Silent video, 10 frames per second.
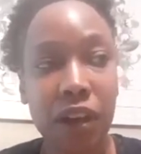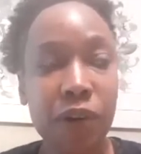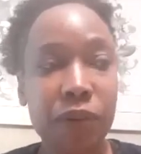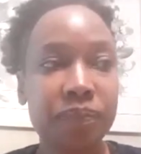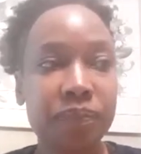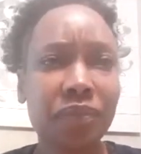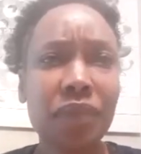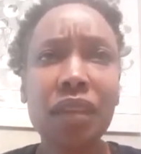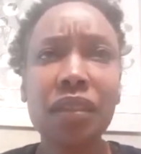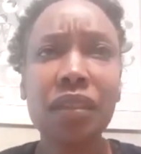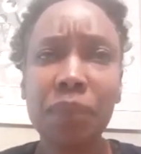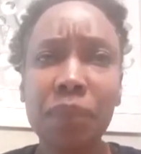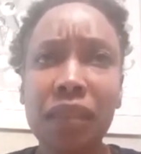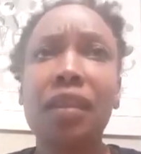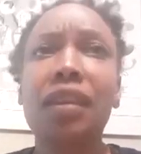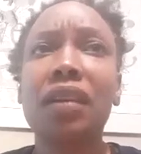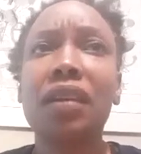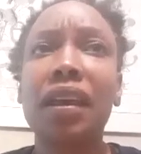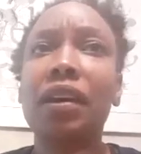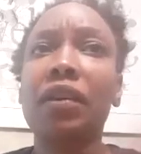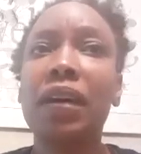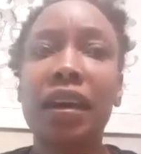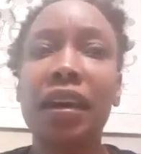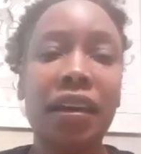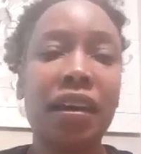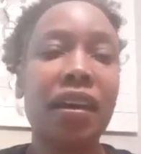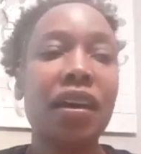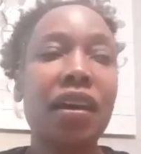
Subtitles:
going to go to Bethany, they're like, okay,